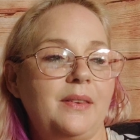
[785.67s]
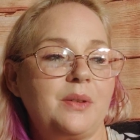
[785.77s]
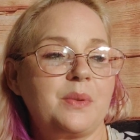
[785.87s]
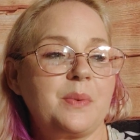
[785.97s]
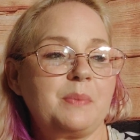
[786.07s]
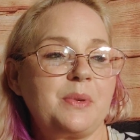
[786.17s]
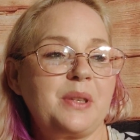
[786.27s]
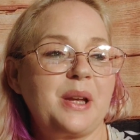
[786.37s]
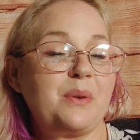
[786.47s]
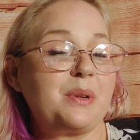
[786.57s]
There's one more
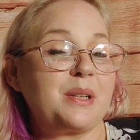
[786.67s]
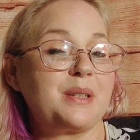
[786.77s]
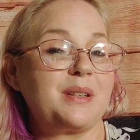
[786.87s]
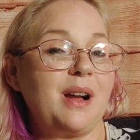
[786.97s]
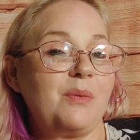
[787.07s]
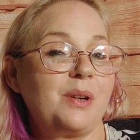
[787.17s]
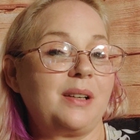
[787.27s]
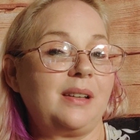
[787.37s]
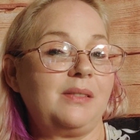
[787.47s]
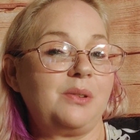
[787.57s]
thing I want
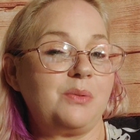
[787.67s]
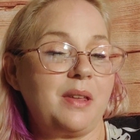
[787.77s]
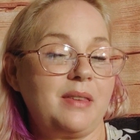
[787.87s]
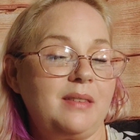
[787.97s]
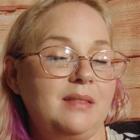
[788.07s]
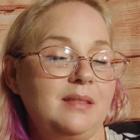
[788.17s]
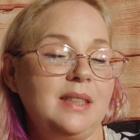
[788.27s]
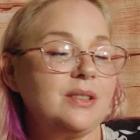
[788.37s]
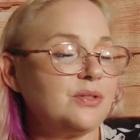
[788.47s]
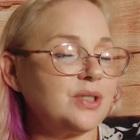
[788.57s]
to leave you with.
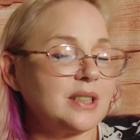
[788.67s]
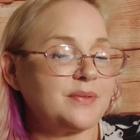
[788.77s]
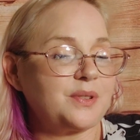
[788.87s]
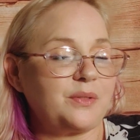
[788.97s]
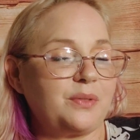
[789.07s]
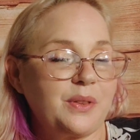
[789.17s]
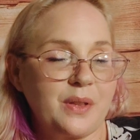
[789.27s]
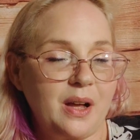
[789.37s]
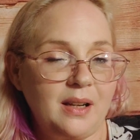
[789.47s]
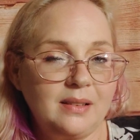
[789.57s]
These are just food for
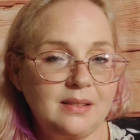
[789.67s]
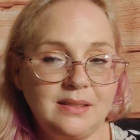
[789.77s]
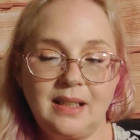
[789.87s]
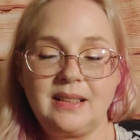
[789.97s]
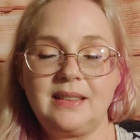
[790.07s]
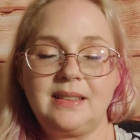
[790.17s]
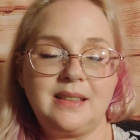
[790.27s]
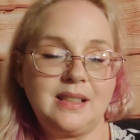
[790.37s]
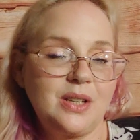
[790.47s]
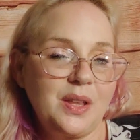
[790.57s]
thought.
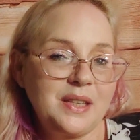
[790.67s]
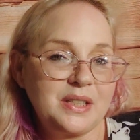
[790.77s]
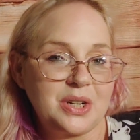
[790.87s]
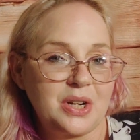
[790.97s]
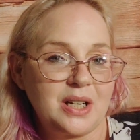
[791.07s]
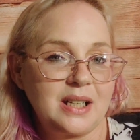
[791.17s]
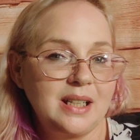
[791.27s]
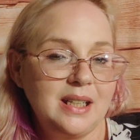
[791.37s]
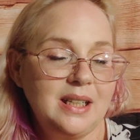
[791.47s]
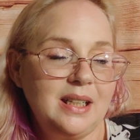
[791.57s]
That's all these are.
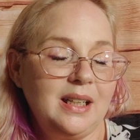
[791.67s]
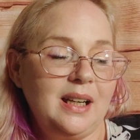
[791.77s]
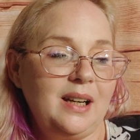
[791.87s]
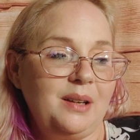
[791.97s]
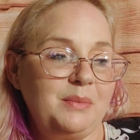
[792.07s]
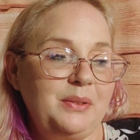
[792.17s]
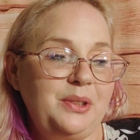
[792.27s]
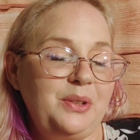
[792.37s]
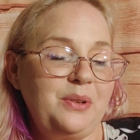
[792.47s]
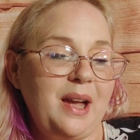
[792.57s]

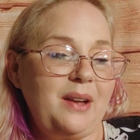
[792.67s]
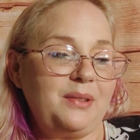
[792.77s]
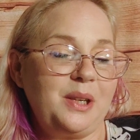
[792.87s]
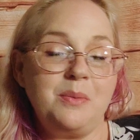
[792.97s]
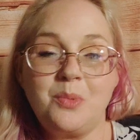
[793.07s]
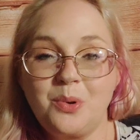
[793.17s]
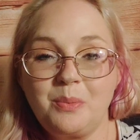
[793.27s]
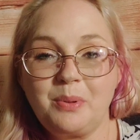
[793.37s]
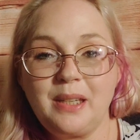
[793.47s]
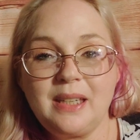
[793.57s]
If you have any more,
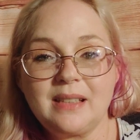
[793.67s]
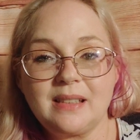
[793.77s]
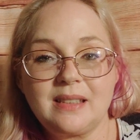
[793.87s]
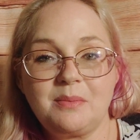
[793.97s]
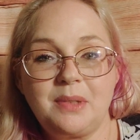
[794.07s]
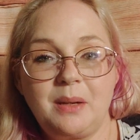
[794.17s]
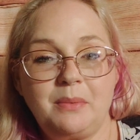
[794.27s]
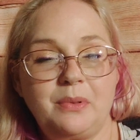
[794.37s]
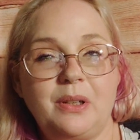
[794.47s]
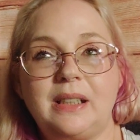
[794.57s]
please list them down
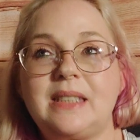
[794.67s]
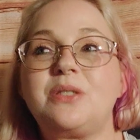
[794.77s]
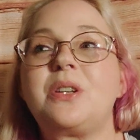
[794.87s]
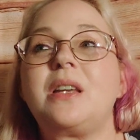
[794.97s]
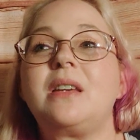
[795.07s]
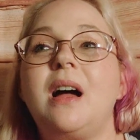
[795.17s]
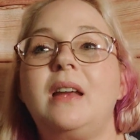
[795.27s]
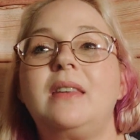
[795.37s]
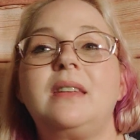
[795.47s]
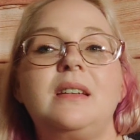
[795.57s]
below, because there's a lot
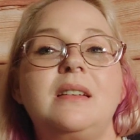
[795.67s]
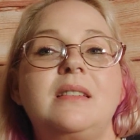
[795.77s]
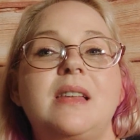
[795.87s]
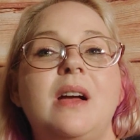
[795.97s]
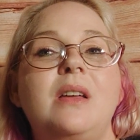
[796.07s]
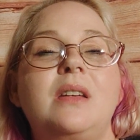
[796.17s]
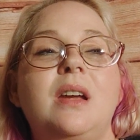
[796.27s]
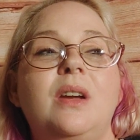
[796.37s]
of things that